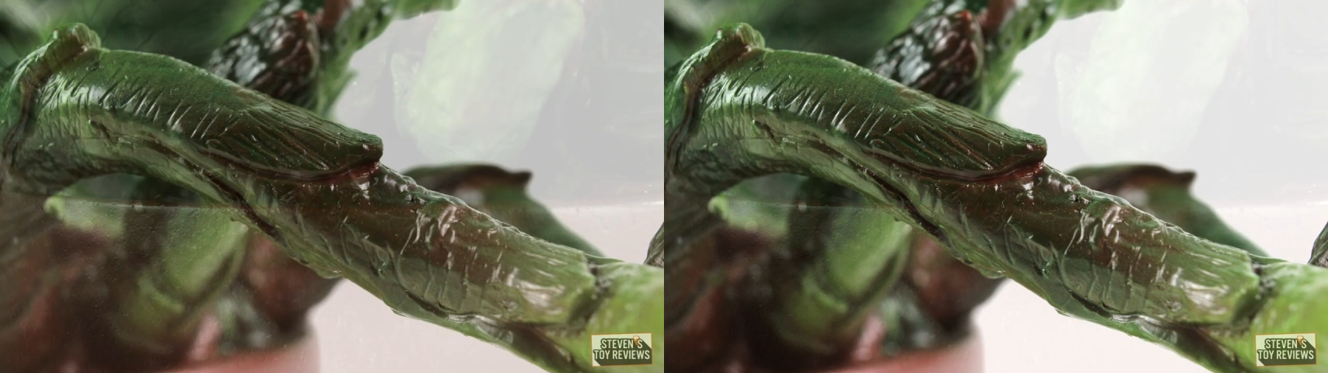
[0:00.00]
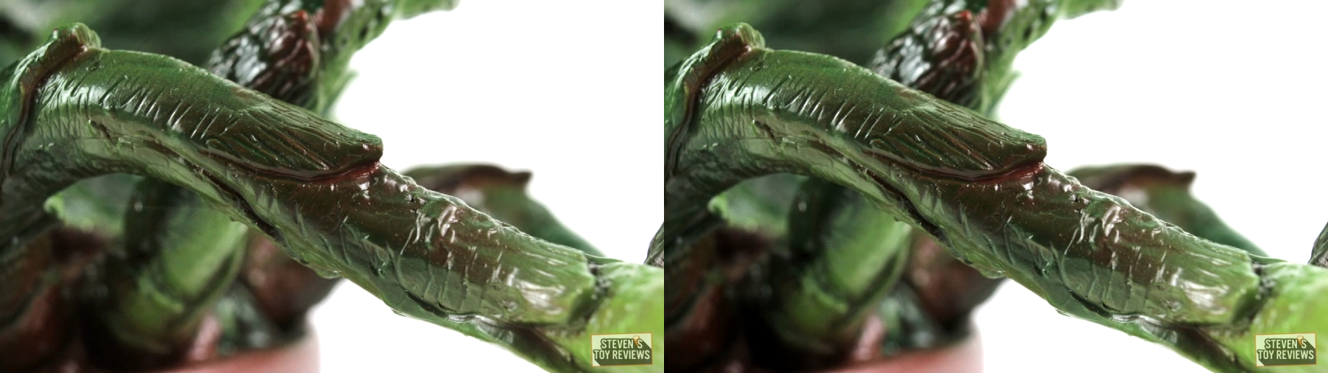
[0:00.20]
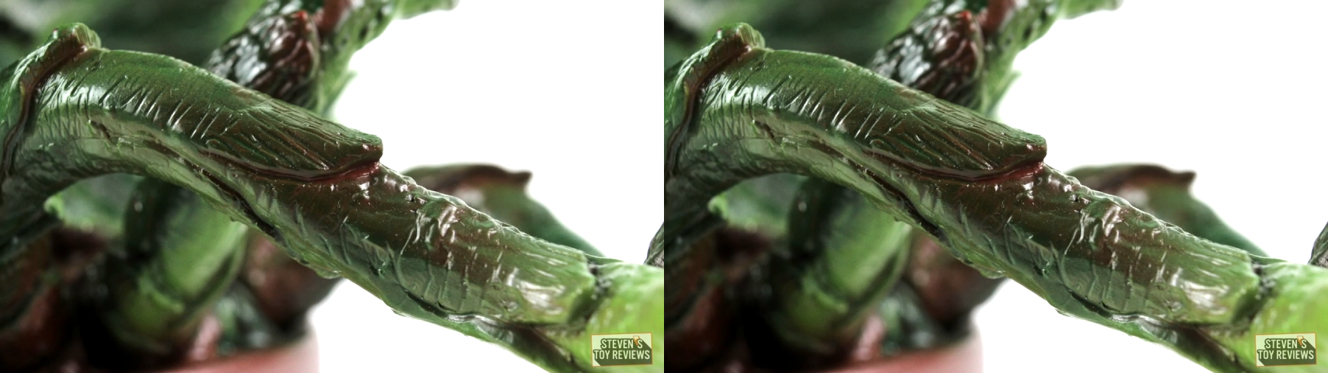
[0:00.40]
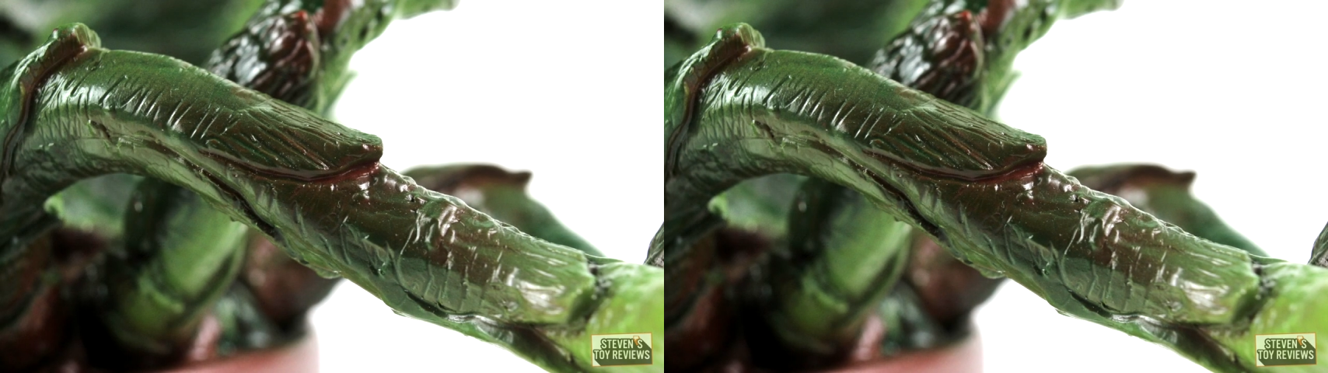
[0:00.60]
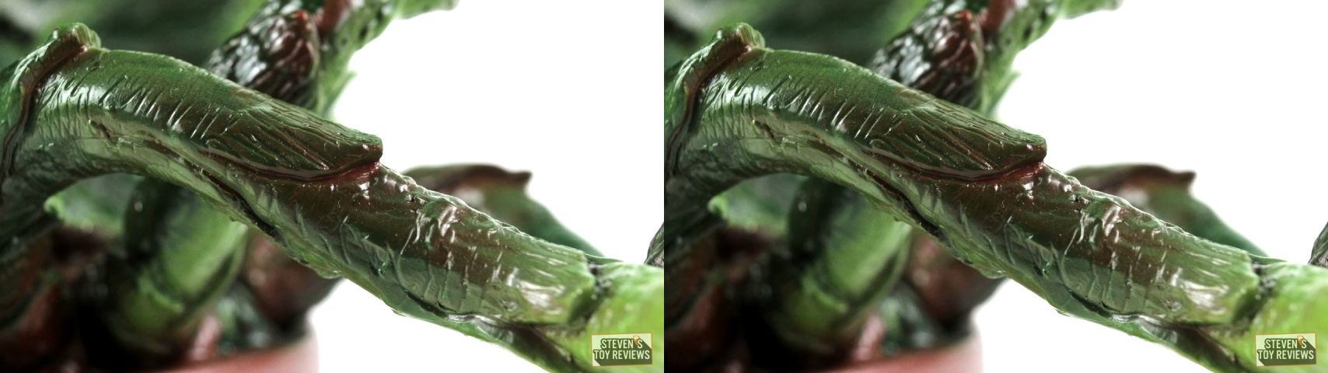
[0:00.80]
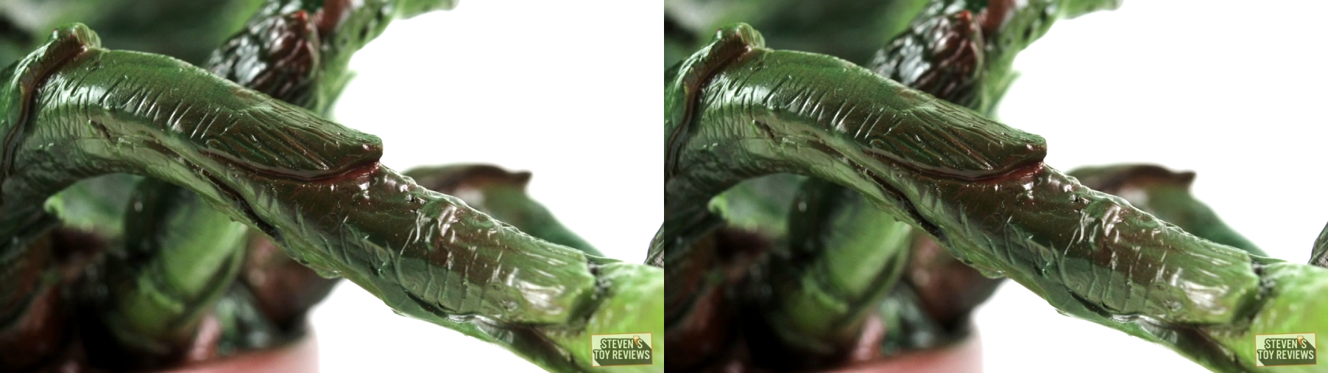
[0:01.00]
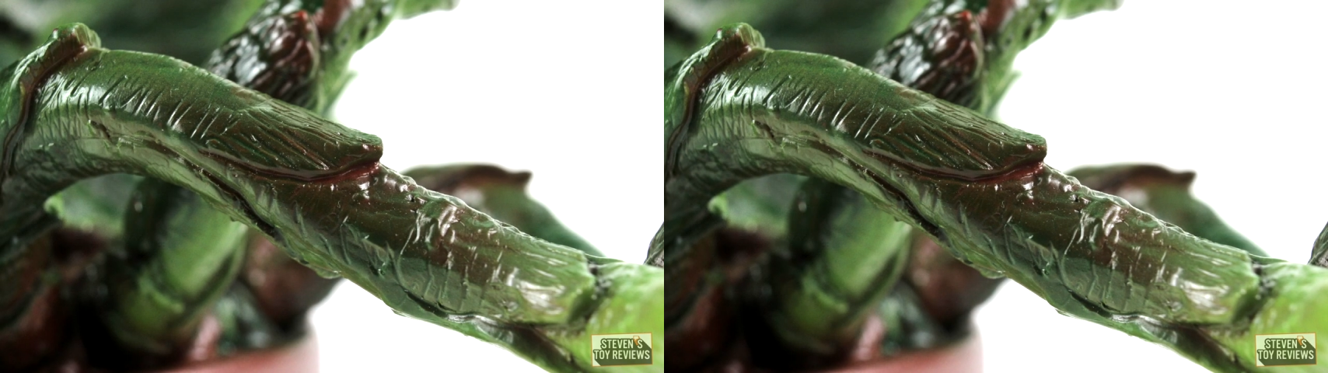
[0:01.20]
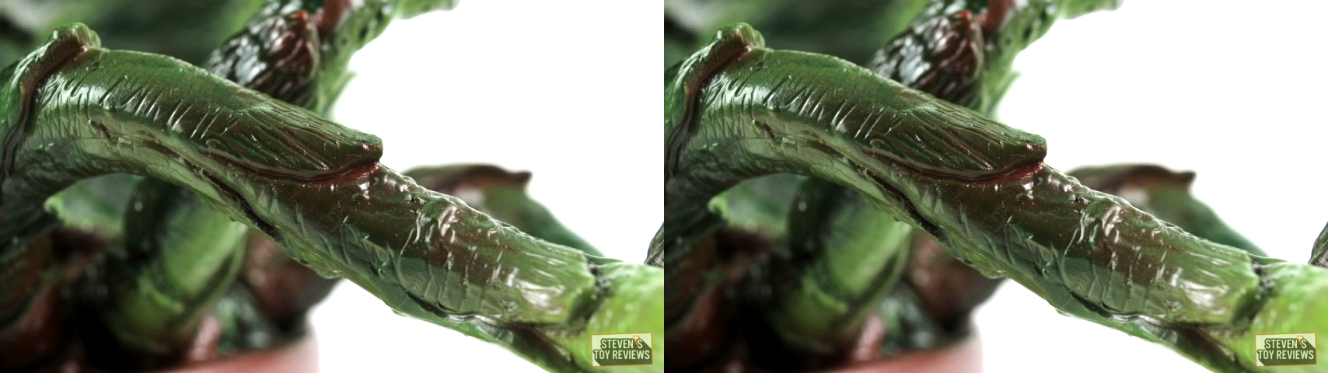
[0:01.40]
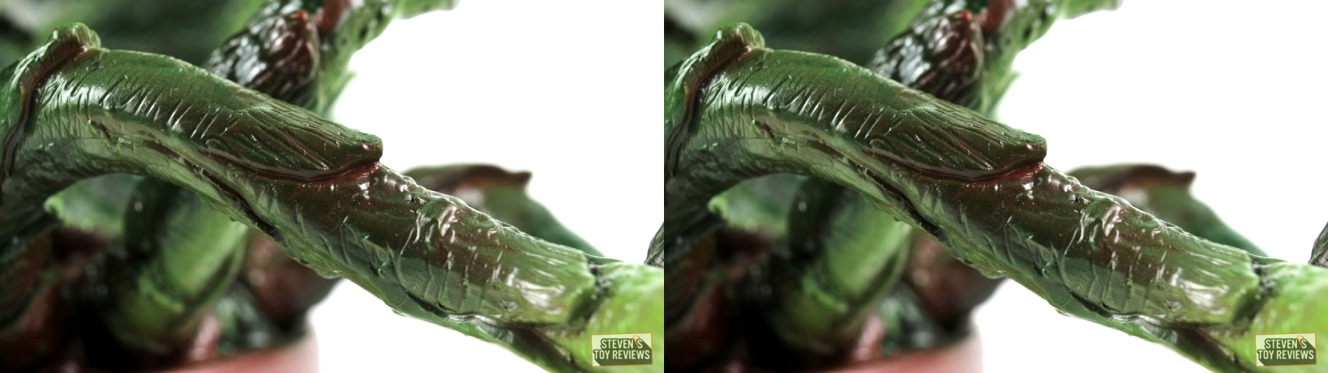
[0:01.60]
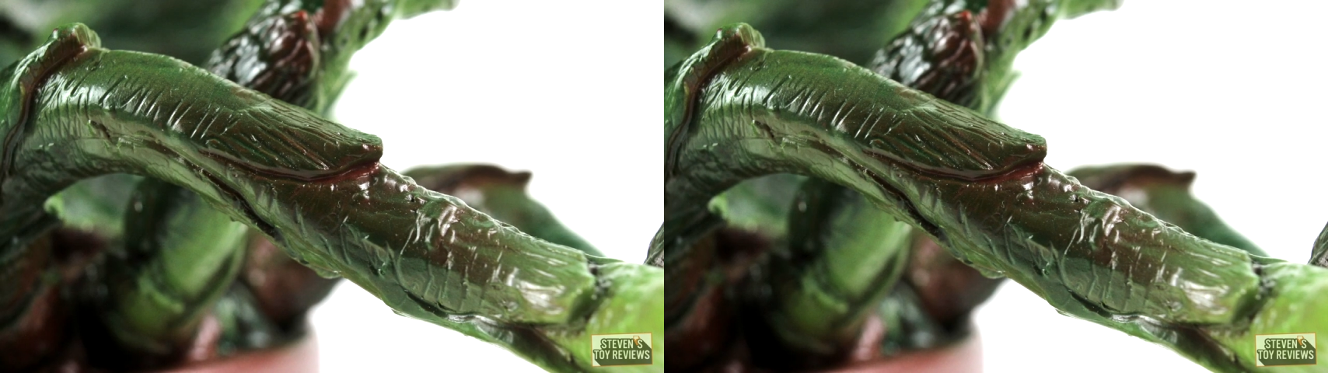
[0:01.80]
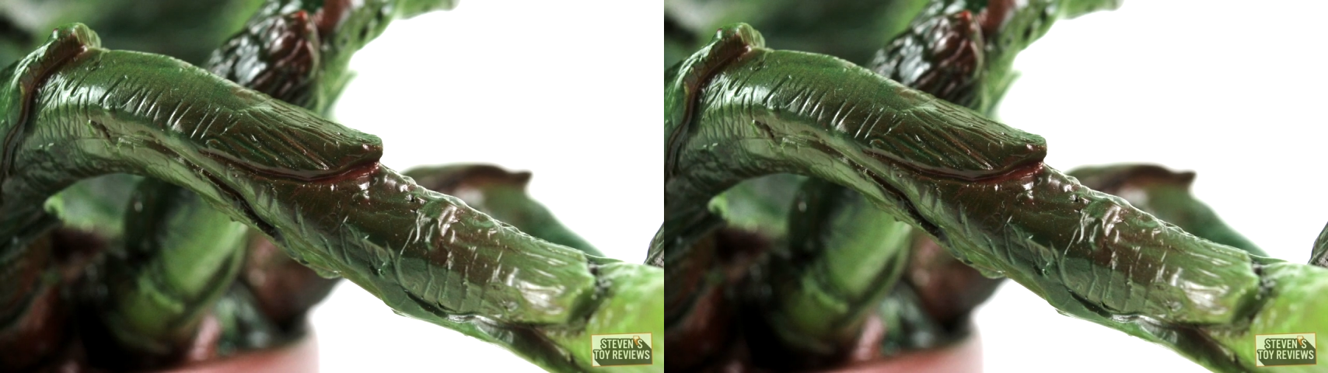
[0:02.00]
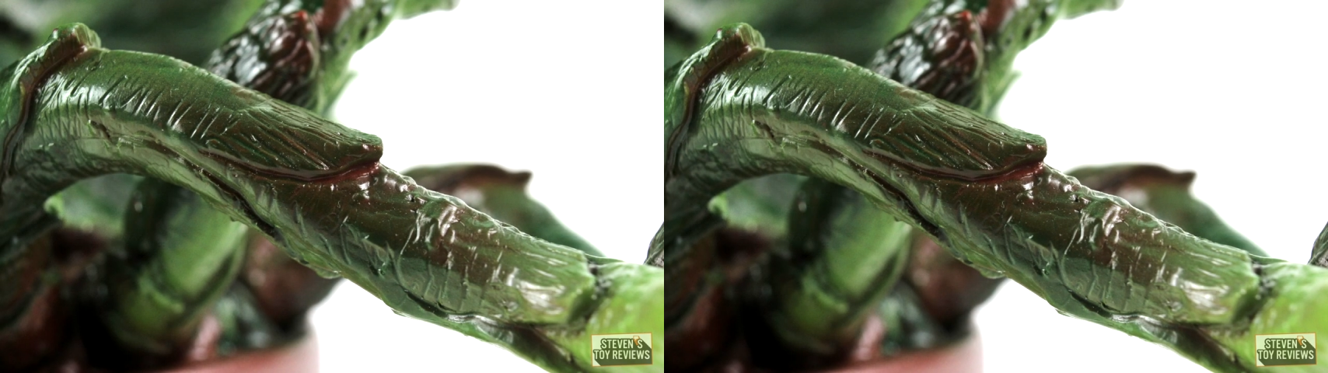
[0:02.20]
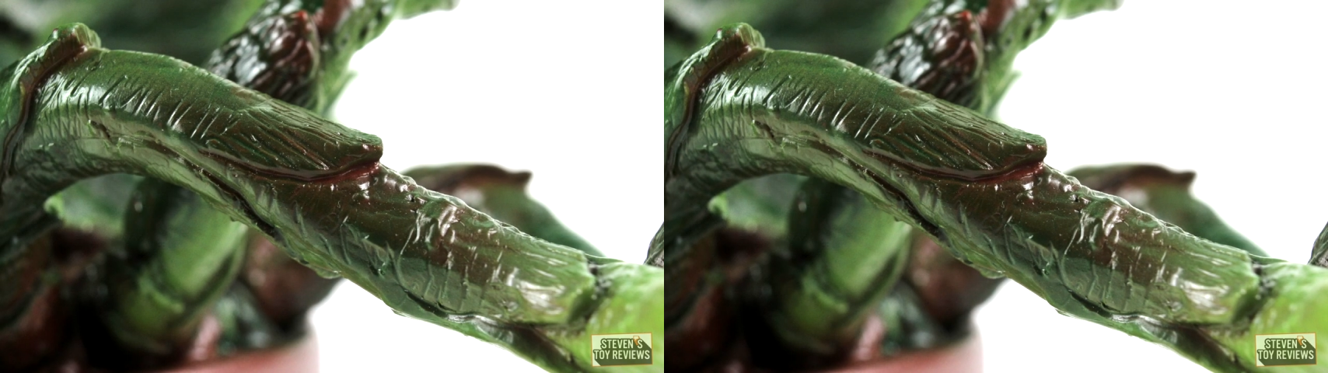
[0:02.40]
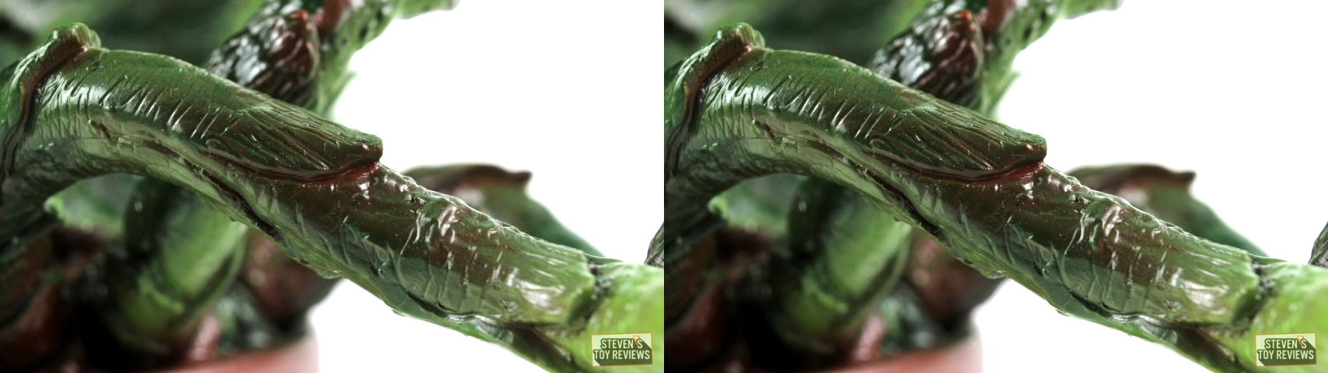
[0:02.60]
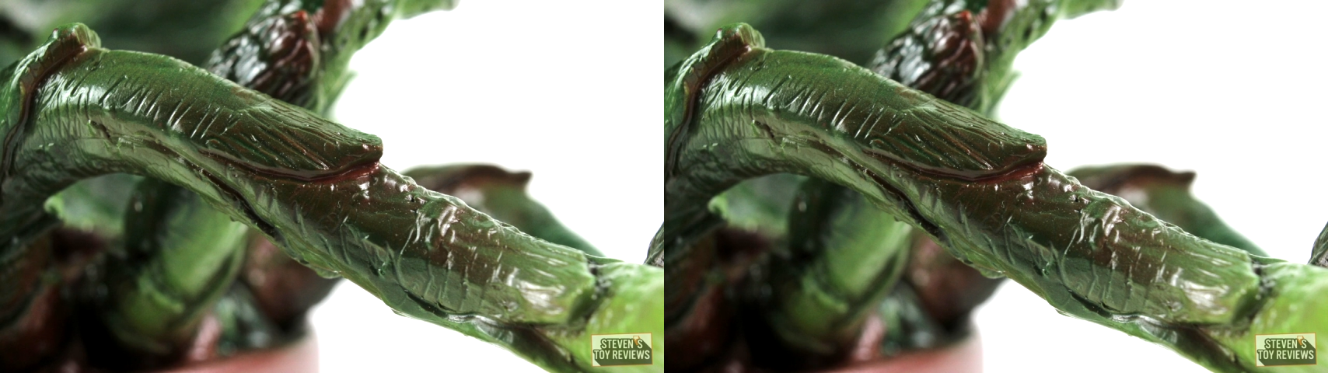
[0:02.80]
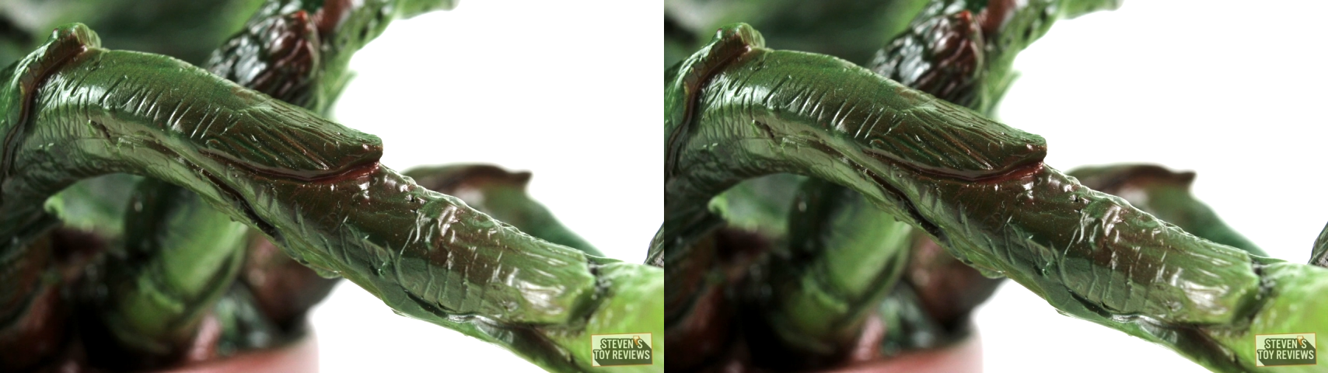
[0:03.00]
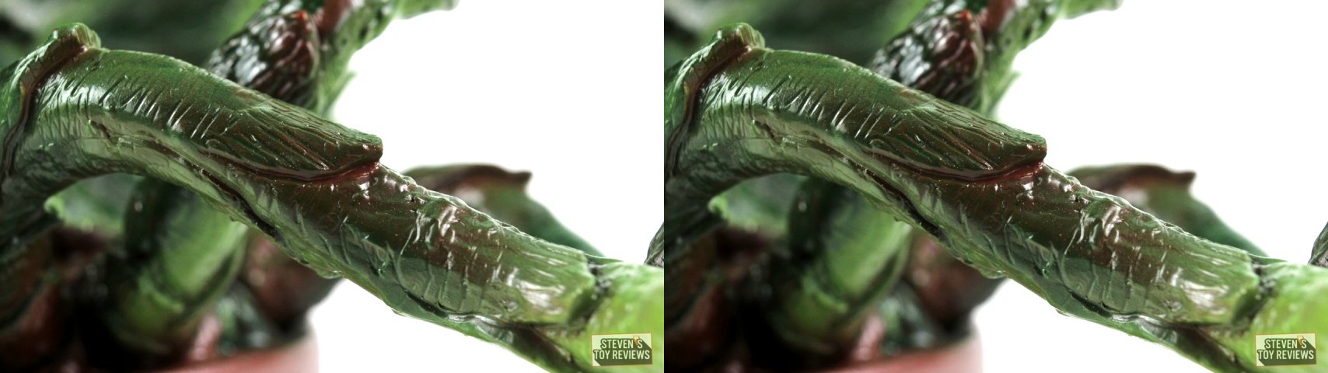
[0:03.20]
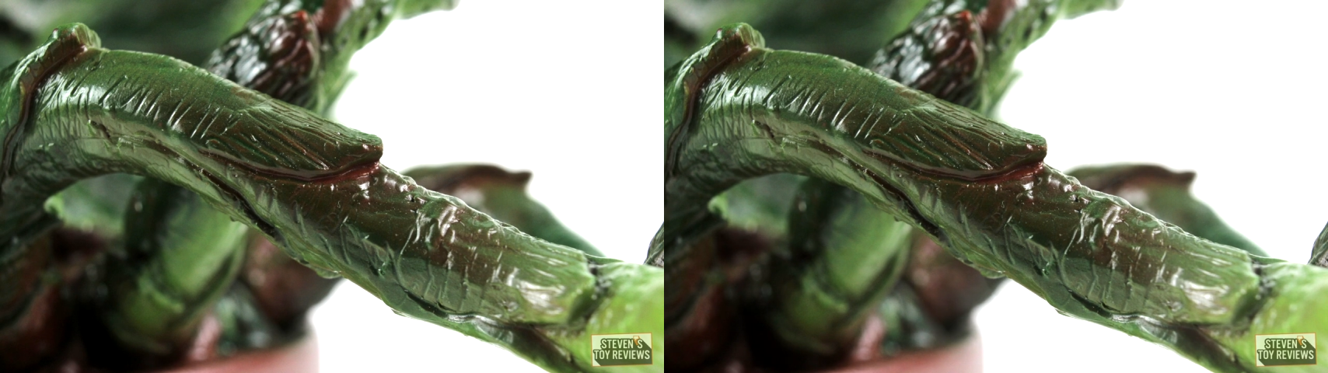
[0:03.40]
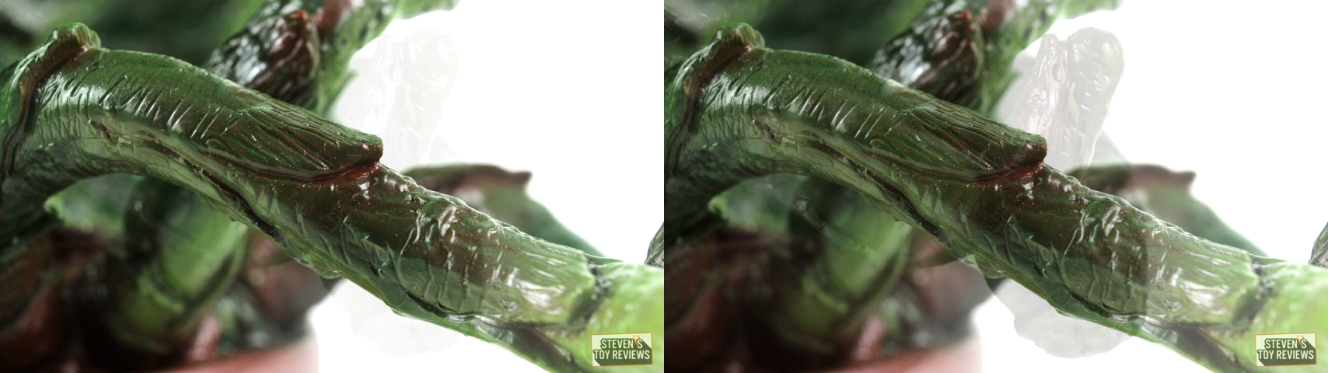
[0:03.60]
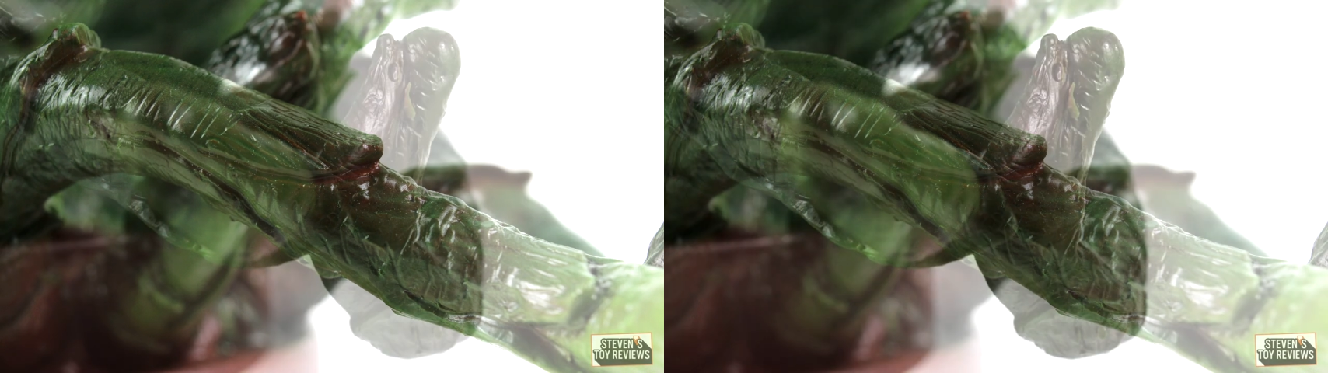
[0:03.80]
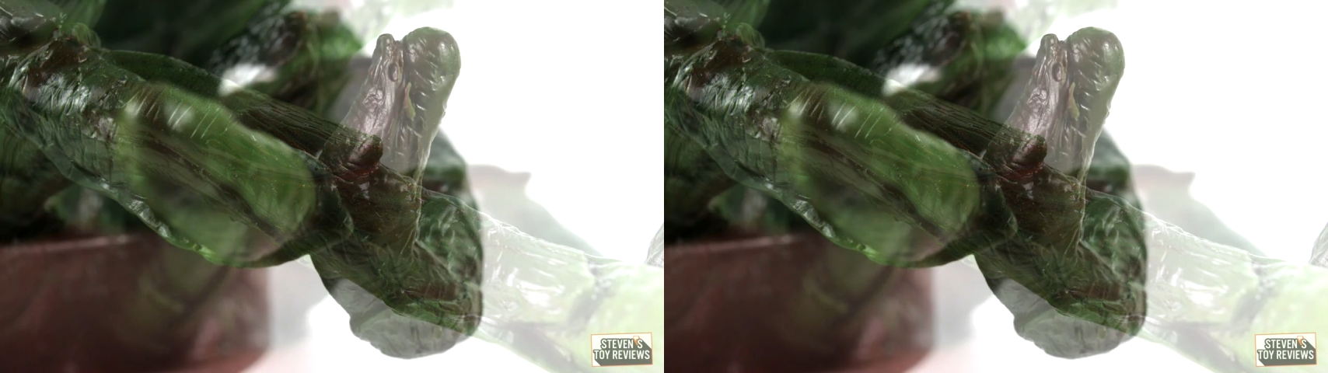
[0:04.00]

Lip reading: No face is visible, so there are no lips to read.